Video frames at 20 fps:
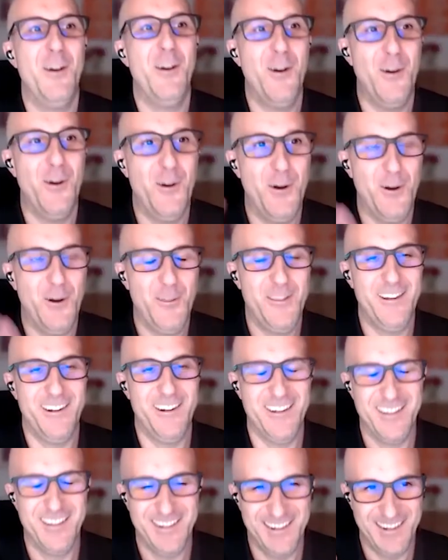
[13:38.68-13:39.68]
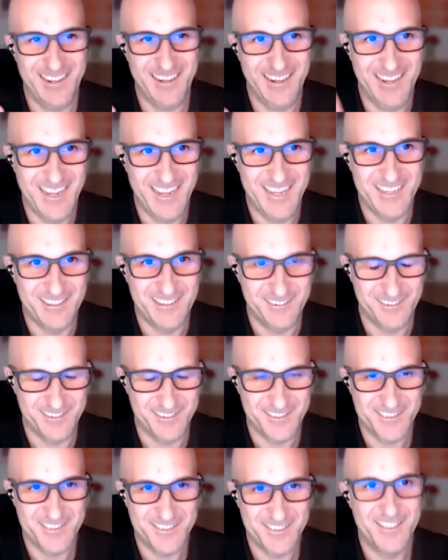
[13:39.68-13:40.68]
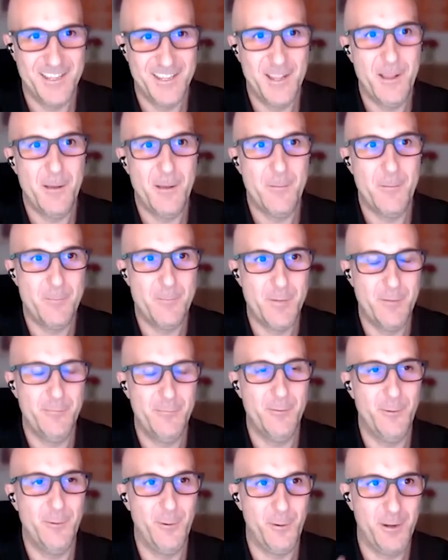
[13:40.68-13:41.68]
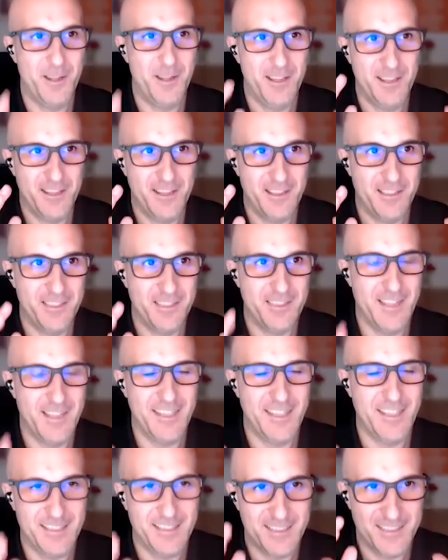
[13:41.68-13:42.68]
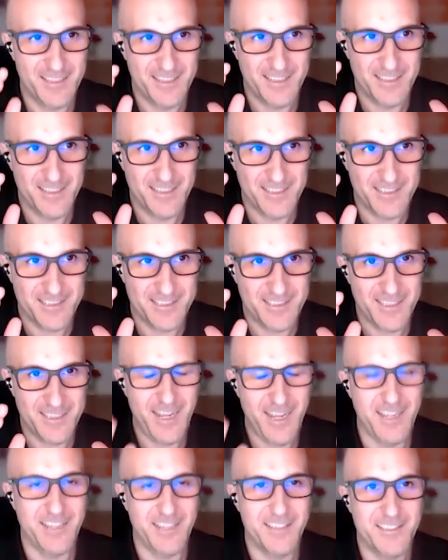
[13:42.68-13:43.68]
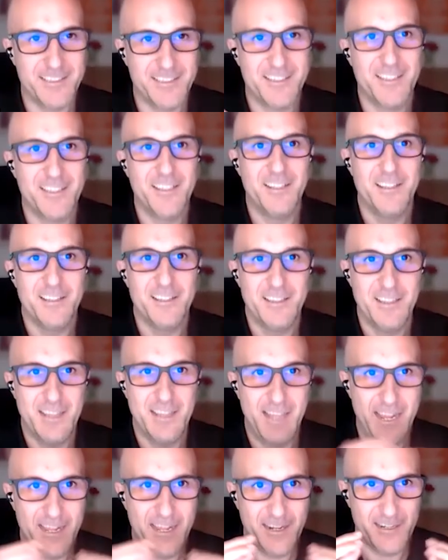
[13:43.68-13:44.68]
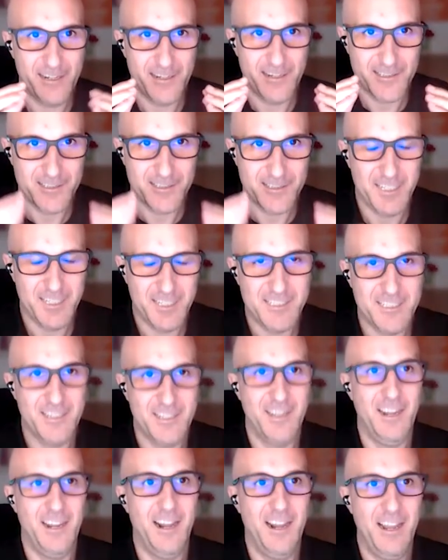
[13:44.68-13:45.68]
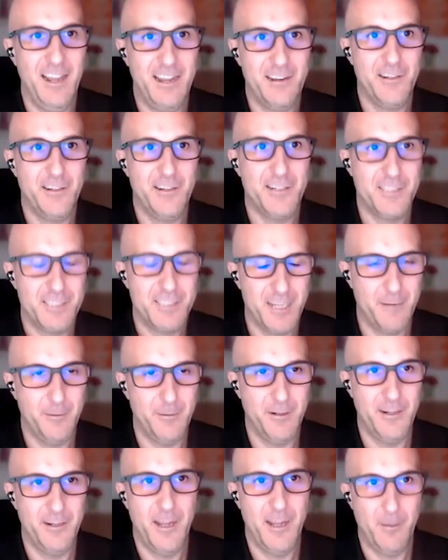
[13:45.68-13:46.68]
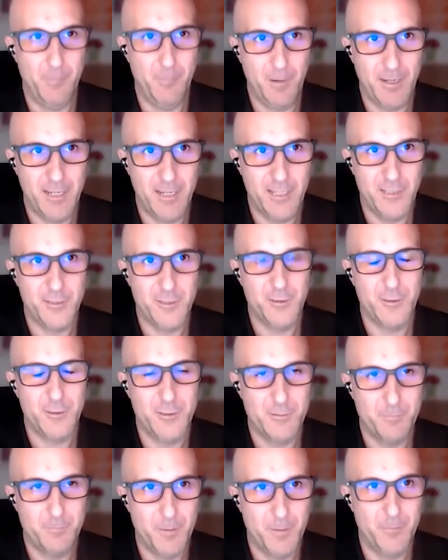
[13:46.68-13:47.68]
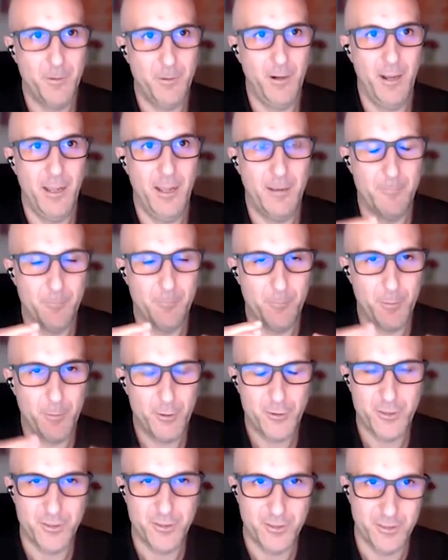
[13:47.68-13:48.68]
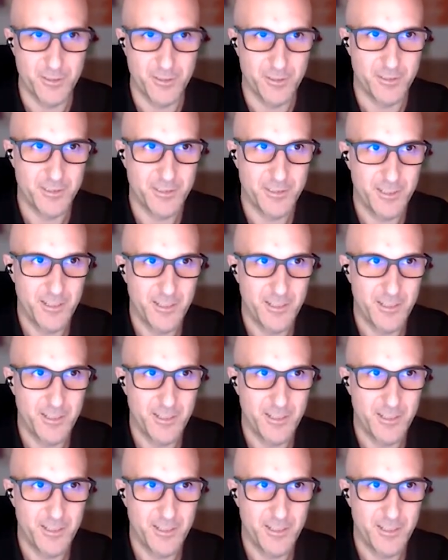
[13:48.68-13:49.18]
other layers before that stage. Layer 6 and layer 7, applications, people, and processes,